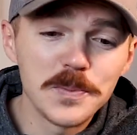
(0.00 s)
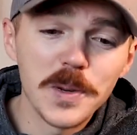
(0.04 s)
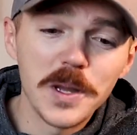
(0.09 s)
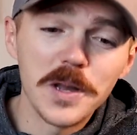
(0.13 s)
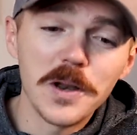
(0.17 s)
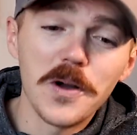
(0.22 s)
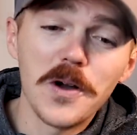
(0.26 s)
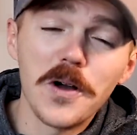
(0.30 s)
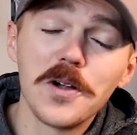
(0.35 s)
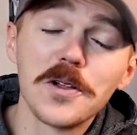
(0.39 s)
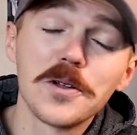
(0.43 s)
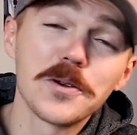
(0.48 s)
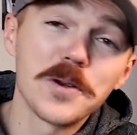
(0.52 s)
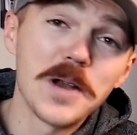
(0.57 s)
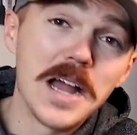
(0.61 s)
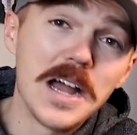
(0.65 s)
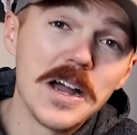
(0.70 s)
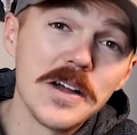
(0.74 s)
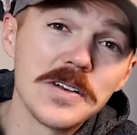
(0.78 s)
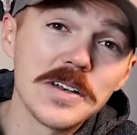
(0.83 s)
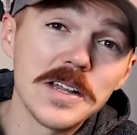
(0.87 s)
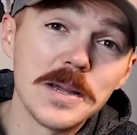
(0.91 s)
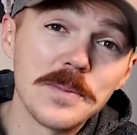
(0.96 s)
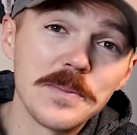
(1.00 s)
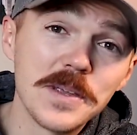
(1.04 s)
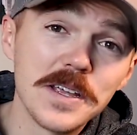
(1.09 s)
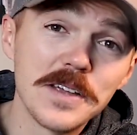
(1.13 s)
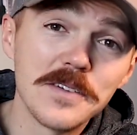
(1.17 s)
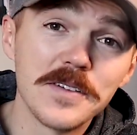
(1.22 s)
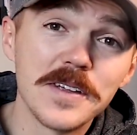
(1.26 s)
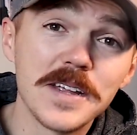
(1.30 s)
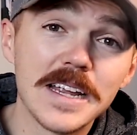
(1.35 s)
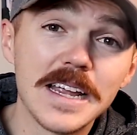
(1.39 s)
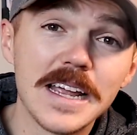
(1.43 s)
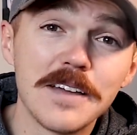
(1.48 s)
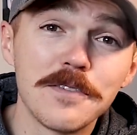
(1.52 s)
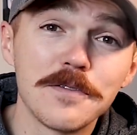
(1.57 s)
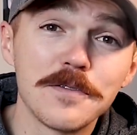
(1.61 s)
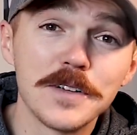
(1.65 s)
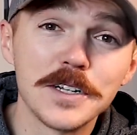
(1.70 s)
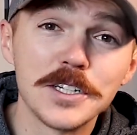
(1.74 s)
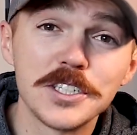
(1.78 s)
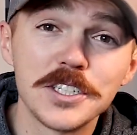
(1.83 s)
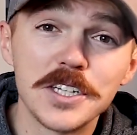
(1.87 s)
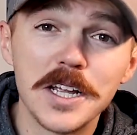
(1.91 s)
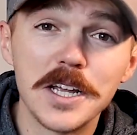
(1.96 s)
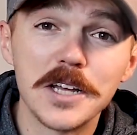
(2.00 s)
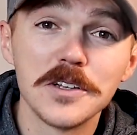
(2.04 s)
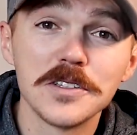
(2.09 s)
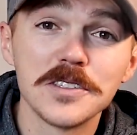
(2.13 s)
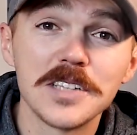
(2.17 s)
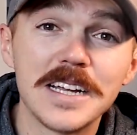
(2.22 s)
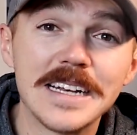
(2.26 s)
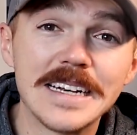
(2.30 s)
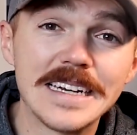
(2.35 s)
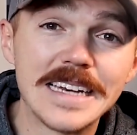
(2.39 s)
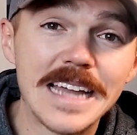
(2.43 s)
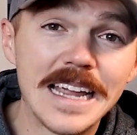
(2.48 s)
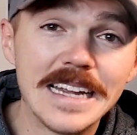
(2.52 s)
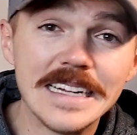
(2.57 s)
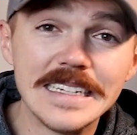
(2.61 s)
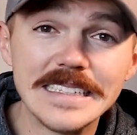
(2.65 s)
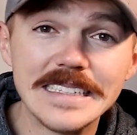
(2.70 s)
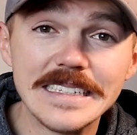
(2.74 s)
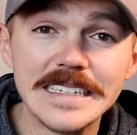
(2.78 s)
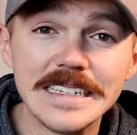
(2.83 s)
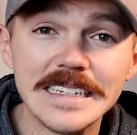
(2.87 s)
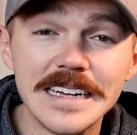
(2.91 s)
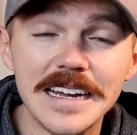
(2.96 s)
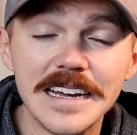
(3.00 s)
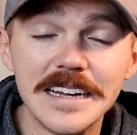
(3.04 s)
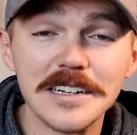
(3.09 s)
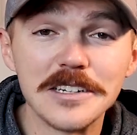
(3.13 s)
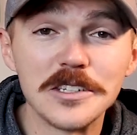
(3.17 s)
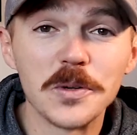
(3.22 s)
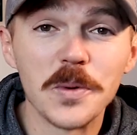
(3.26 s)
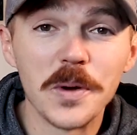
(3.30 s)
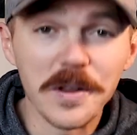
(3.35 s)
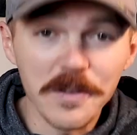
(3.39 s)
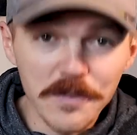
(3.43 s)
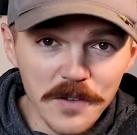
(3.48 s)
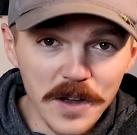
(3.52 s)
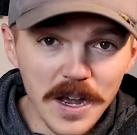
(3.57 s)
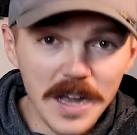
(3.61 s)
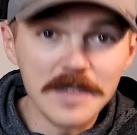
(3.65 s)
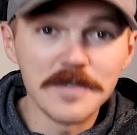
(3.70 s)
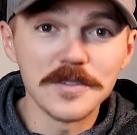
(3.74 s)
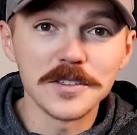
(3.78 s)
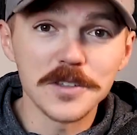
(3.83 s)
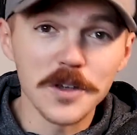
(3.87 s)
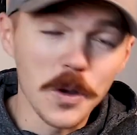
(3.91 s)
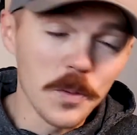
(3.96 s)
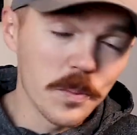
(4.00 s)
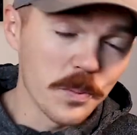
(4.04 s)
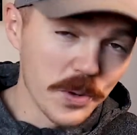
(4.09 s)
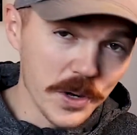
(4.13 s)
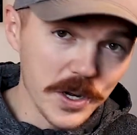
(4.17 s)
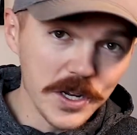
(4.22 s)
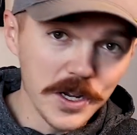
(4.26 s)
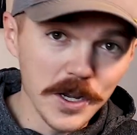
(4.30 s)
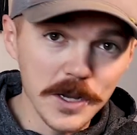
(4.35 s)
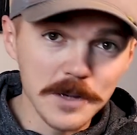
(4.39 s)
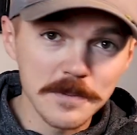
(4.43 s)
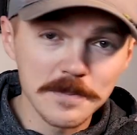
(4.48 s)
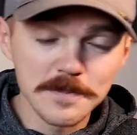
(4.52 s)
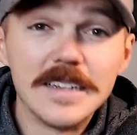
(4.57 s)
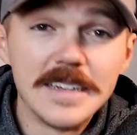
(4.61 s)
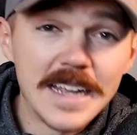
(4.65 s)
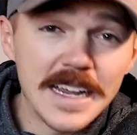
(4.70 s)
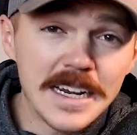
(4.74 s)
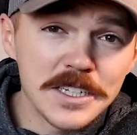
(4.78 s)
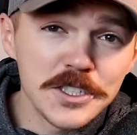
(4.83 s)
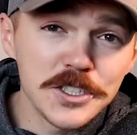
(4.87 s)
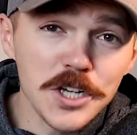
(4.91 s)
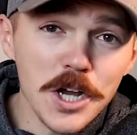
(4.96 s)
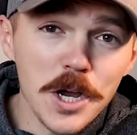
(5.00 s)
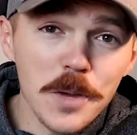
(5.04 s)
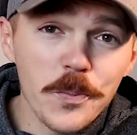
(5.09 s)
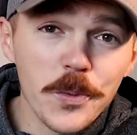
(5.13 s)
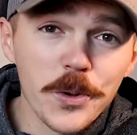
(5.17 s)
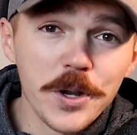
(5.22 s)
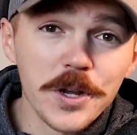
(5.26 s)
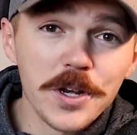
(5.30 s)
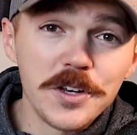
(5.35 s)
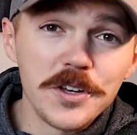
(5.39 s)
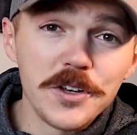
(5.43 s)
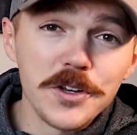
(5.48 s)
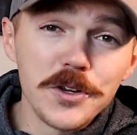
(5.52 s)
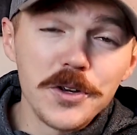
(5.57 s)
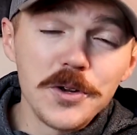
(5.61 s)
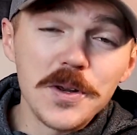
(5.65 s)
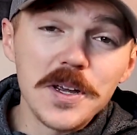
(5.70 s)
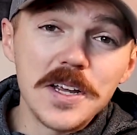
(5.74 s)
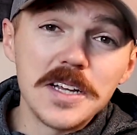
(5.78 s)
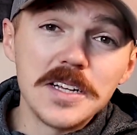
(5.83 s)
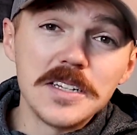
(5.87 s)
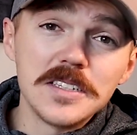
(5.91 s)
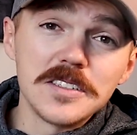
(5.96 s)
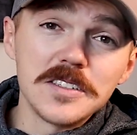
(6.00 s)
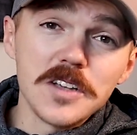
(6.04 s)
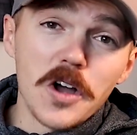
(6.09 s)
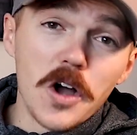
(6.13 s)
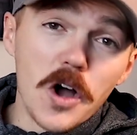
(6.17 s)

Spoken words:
but all around I'm giving Fishtails a 19 out of 25, so pretty good. The next shop we're gonna do is